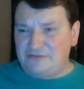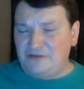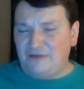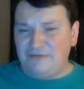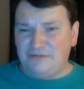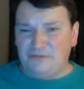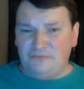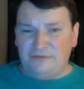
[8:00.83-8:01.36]

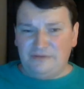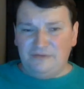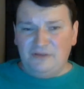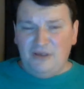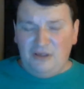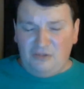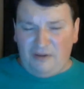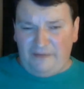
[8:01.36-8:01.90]
Obviously, when
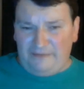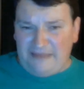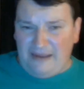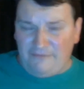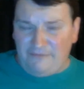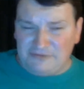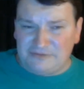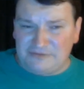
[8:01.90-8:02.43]
a lot of the
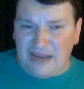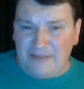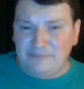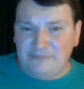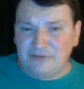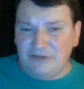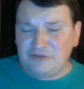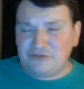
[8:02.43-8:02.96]
Caverns of Time
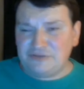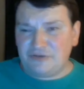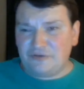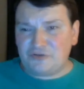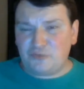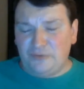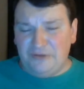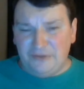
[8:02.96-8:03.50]
dungeons are
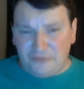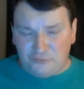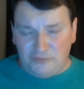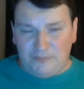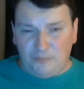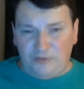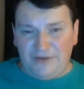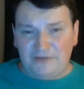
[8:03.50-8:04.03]
showing history
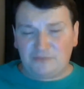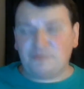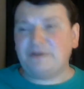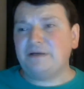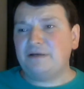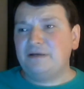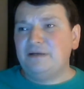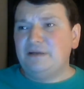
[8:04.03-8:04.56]
points
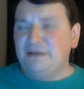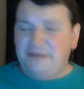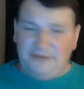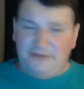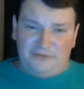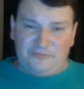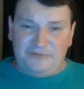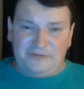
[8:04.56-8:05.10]
where
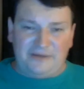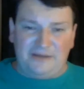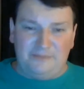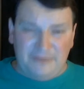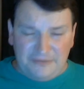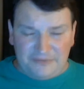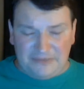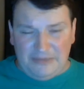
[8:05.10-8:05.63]
history is kind of
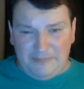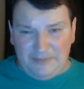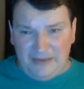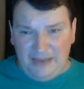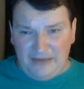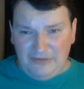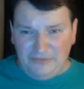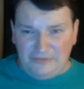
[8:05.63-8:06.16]
messed up,
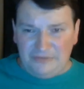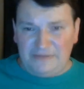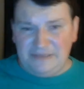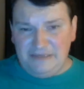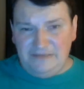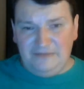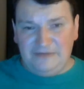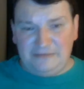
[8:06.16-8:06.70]
and you
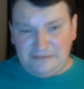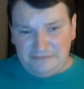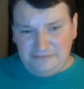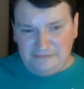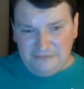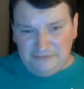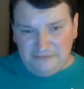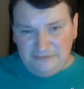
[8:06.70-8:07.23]
see the
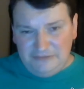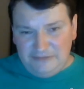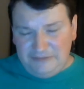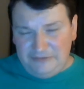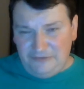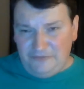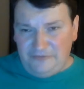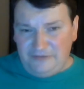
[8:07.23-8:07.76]

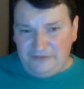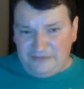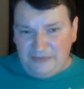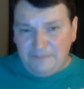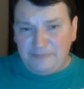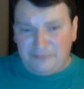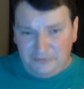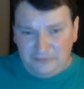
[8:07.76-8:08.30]

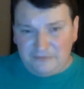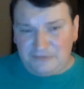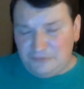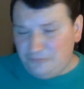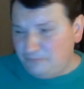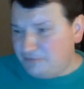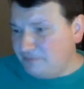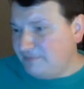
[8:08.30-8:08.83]
attempts
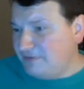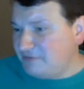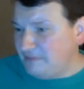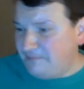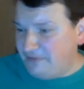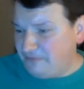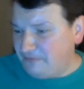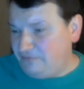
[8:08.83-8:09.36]
to mess
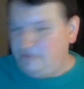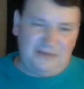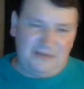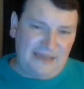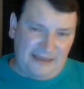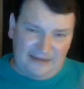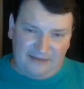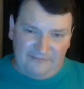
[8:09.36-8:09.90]
up history, you
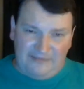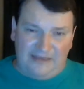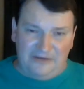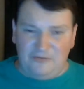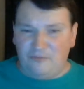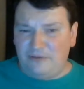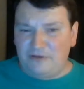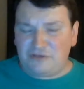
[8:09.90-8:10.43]
can't have that. You
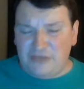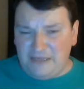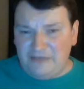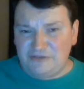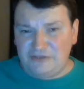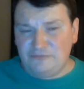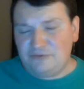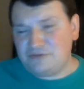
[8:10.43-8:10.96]
don't want to
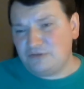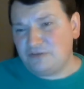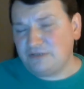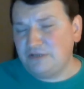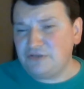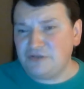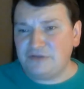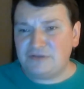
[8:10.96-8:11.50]
change the original
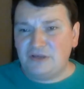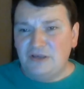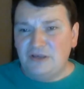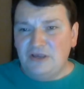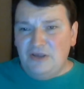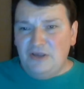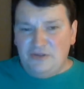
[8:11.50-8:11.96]
dungeons.